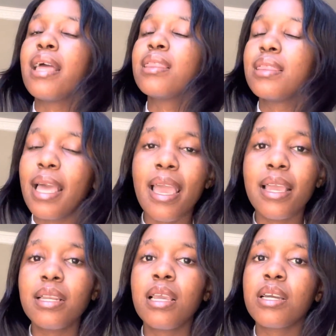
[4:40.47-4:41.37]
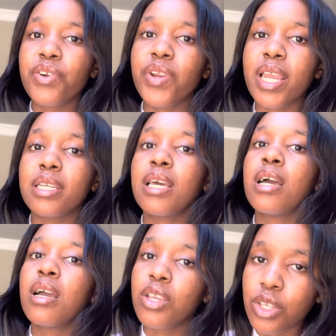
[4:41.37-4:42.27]
then create
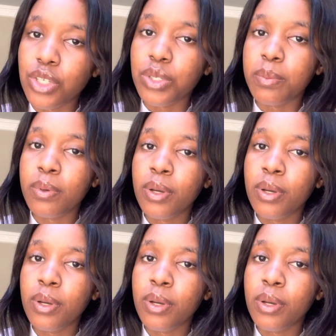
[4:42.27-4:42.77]
YouTube